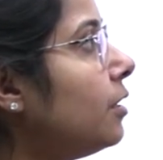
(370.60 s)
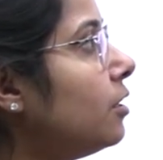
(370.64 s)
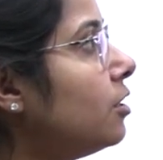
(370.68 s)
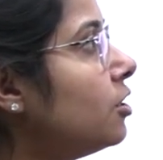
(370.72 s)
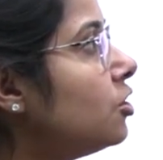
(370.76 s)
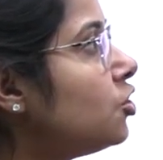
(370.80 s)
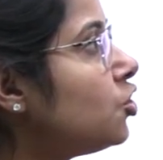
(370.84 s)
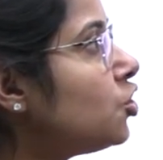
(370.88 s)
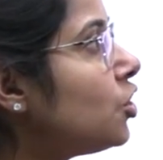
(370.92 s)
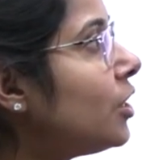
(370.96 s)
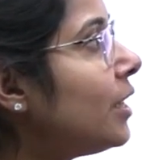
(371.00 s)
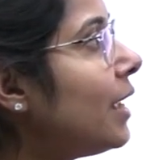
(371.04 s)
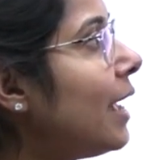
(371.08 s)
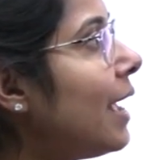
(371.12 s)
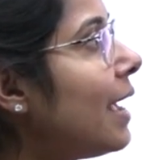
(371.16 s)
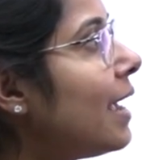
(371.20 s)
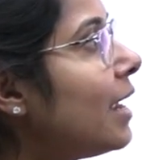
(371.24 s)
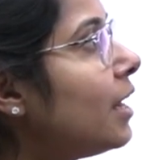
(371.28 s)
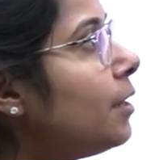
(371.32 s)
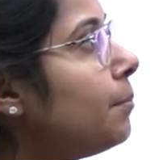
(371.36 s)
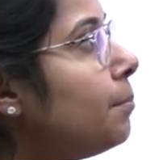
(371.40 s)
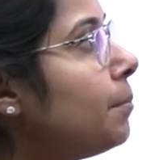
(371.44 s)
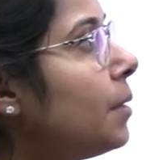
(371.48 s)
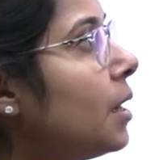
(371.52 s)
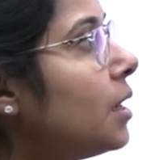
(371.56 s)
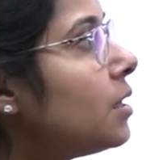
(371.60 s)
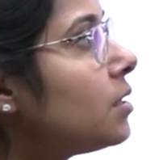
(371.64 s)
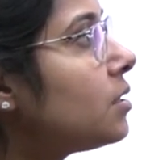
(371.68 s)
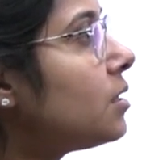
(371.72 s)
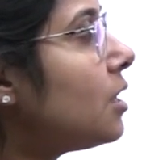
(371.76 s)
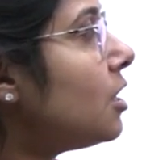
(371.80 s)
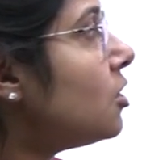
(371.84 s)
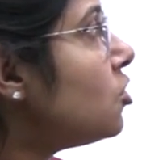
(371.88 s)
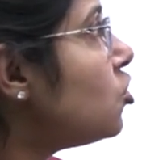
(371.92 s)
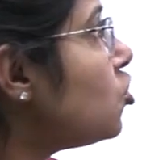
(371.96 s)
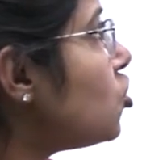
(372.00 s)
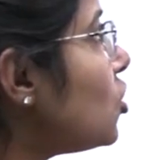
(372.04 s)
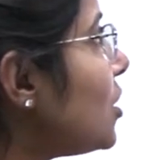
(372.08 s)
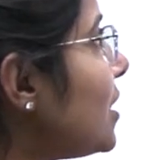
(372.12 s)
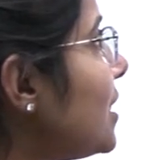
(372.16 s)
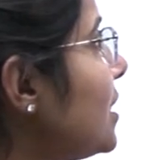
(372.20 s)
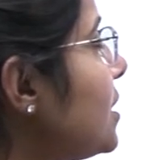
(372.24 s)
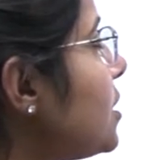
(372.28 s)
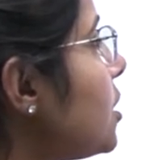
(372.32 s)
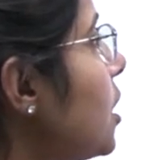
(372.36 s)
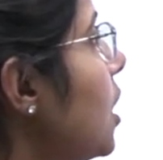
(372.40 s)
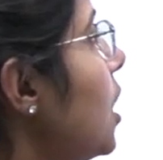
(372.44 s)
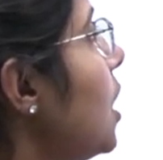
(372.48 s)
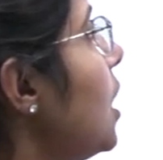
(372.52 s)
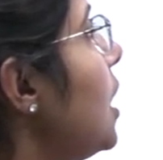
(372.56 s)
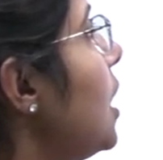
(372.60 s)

Hershey and Martha Chase,